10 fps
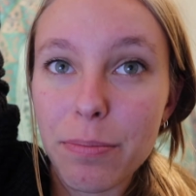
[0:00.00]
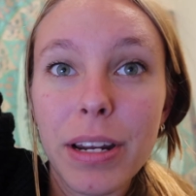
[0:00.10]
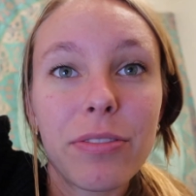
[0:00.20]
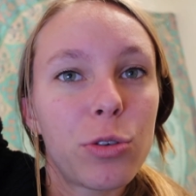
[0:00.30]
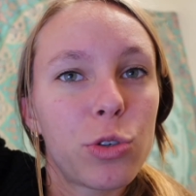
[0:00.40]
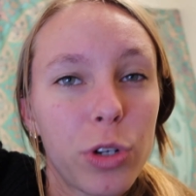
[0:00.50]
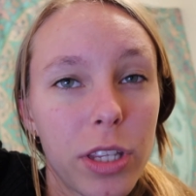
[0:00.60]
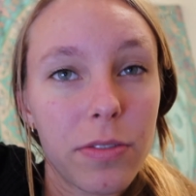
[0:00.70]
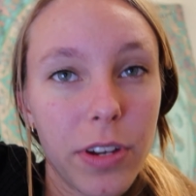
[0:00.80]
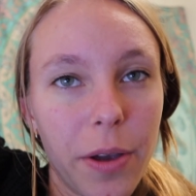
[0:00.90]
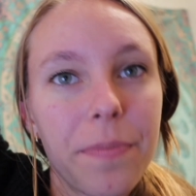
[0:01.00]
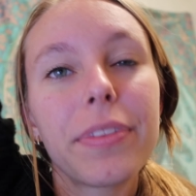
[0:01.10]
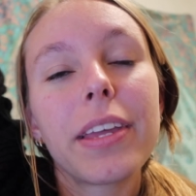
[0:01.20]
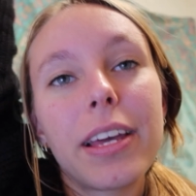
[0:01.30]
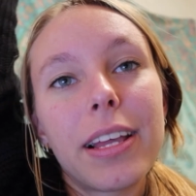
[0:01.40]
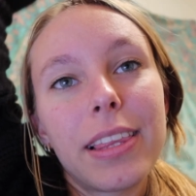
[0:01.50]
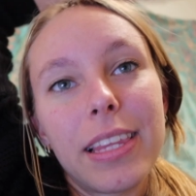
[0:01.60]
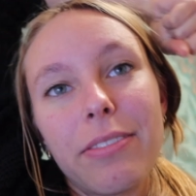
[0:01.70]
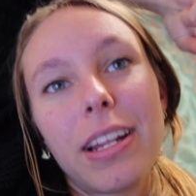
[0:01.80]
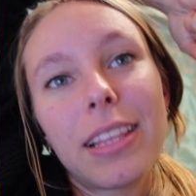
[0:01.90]
But if you enjoyed this video,
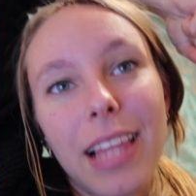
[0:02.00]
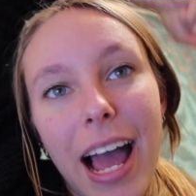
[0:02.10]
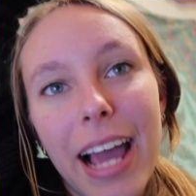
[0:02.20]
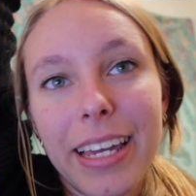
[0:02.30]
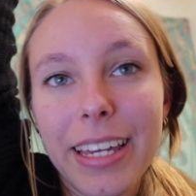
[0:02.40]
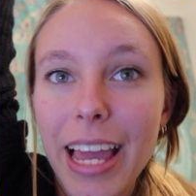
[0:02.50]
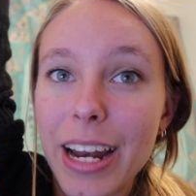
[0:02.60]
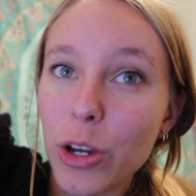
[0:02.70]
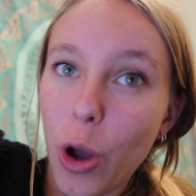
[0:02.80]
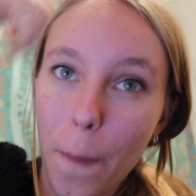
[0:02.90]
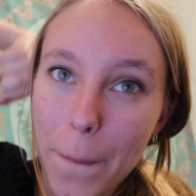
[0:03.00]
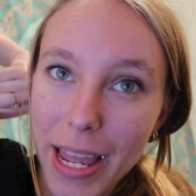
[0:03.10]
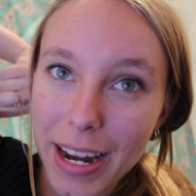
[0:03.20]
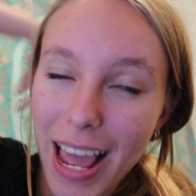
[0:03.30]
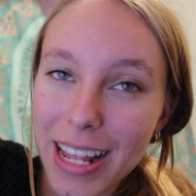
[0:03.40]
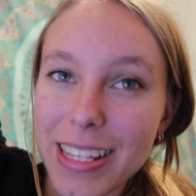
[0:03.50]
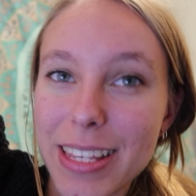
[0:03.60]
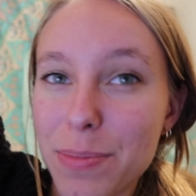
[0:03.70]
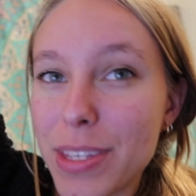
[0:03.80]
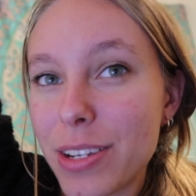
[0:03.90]
leave it a like and a comment and
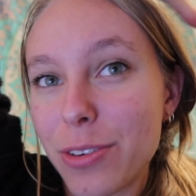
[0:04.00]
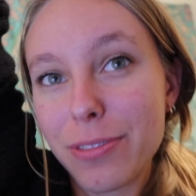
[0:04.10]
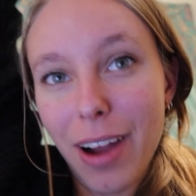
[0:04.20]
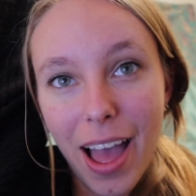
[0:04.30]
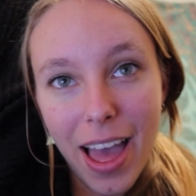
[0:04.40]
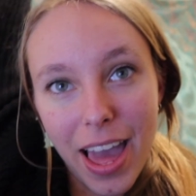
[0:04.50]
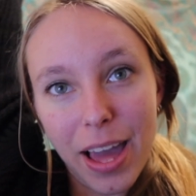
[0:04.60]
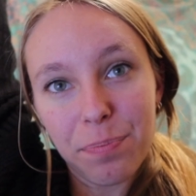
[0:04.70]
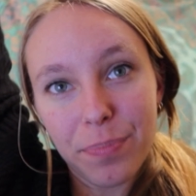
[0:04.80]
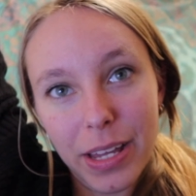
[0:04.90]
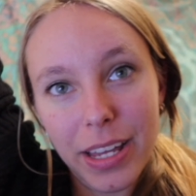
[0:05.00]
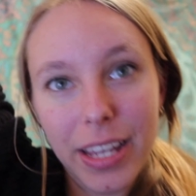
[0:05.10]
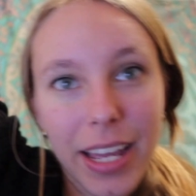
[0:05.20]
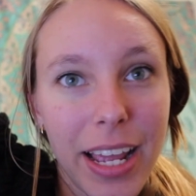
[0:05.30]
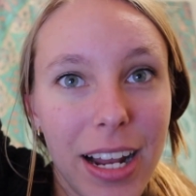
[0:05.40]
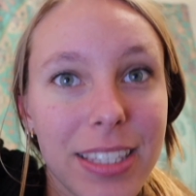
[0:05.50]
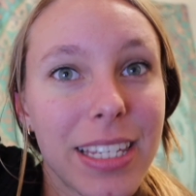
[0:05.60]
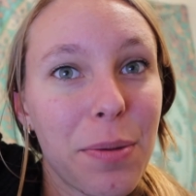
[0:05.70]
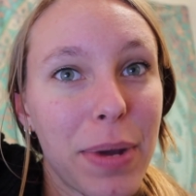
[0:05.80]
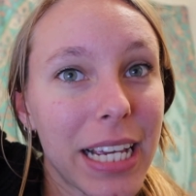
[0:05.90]
subscribe, and I'll
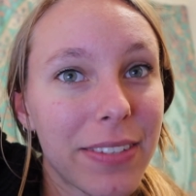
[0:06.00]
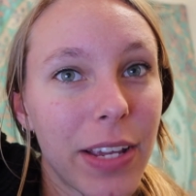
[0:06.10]
see you in my next